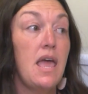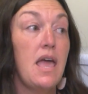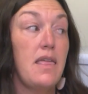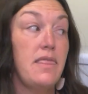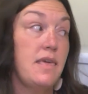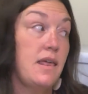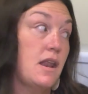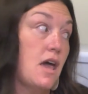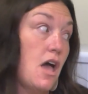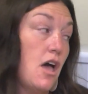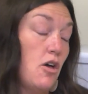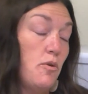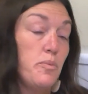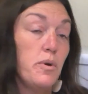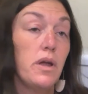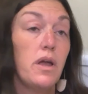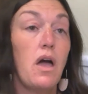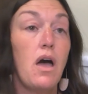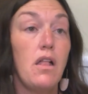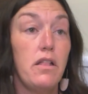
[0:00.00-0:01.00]
and then I'll
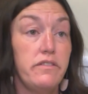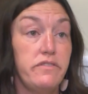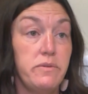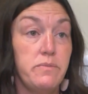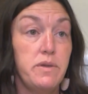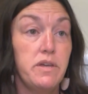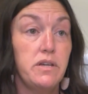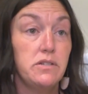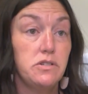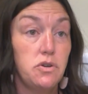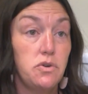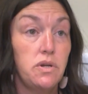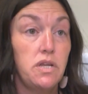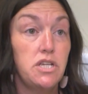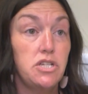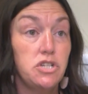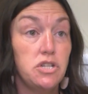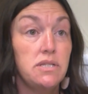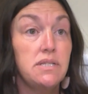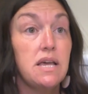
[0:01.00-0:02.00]
bring all of the milk
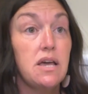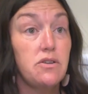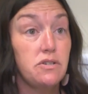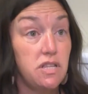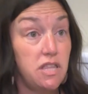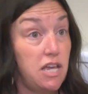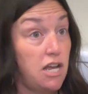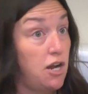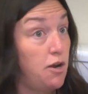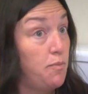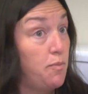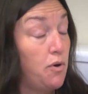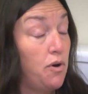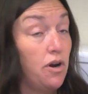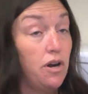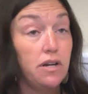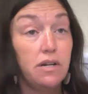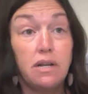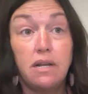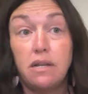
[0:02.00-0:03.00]
donations out to the
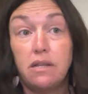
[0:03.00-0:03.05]
airport.